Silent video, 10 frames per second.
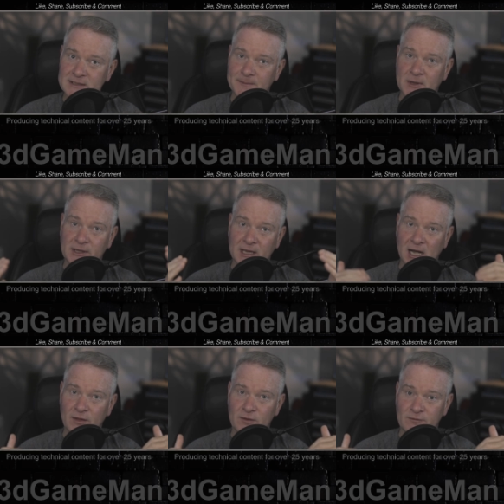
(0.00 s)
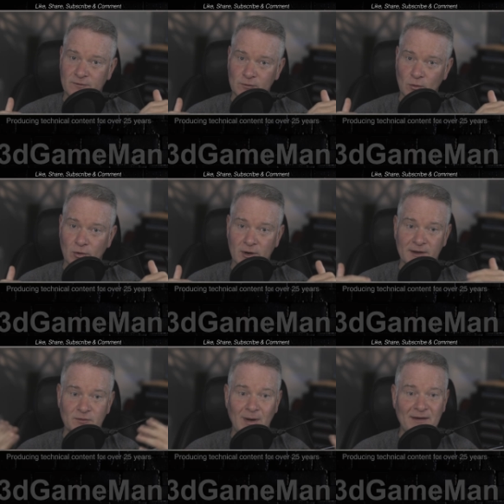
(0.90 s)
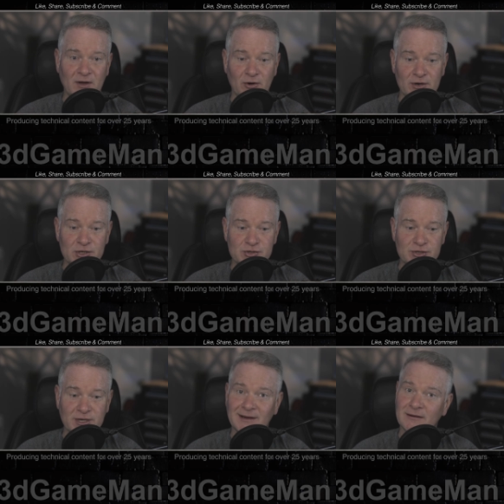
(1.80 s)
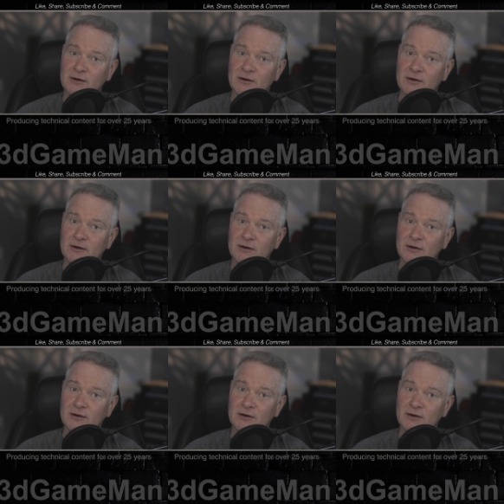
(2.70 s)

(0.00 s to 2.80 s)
typically on the floor. If you have air conditioning,